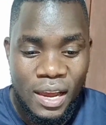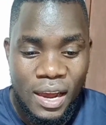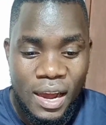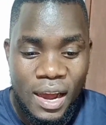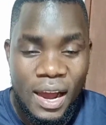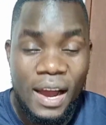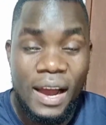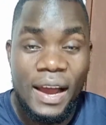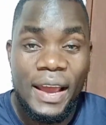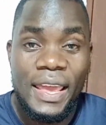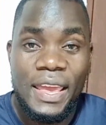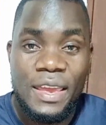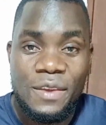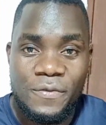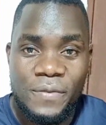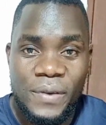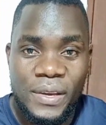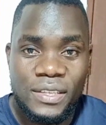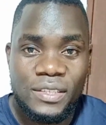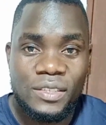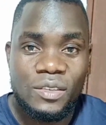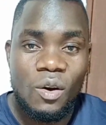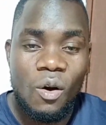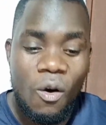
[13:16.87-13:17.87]

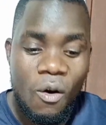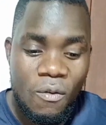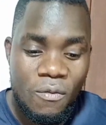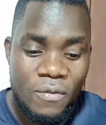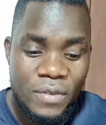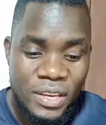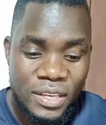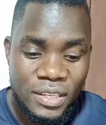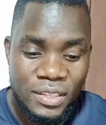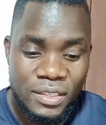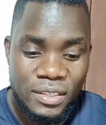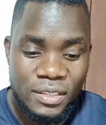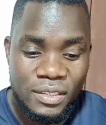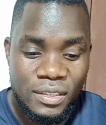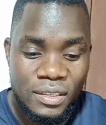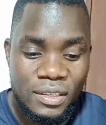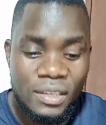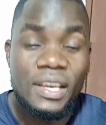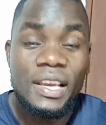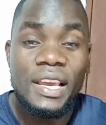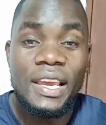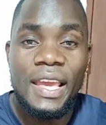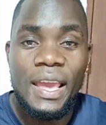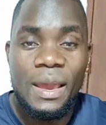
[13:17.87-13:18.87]
effect of his
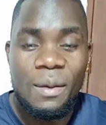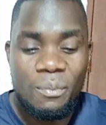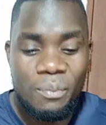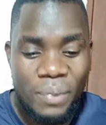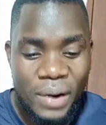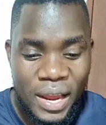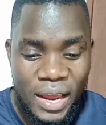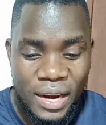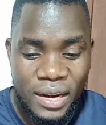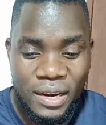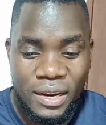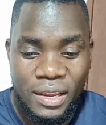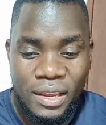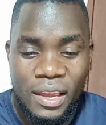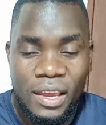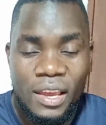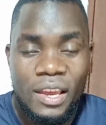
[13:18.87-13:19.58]
game plan.